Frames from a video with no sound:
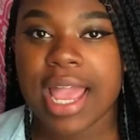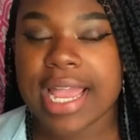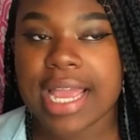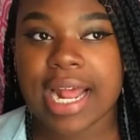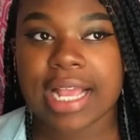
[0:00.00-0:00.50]

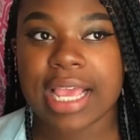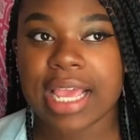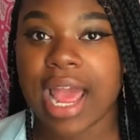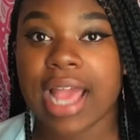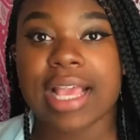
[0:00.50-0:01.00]
and I
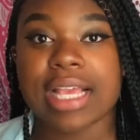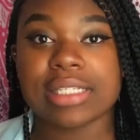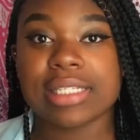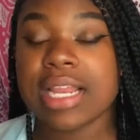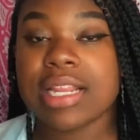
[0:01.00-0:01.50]
can't
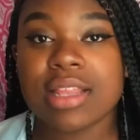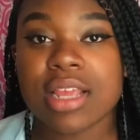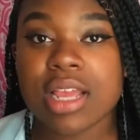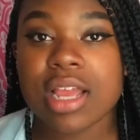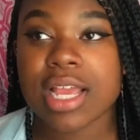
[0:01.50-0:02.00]
say
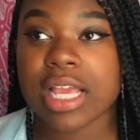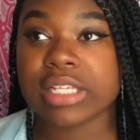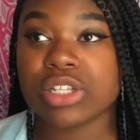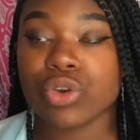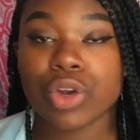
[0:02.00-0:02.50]
anything, I
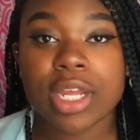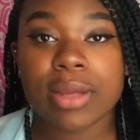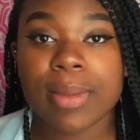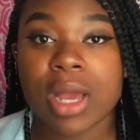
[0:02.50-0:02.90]
can't scream,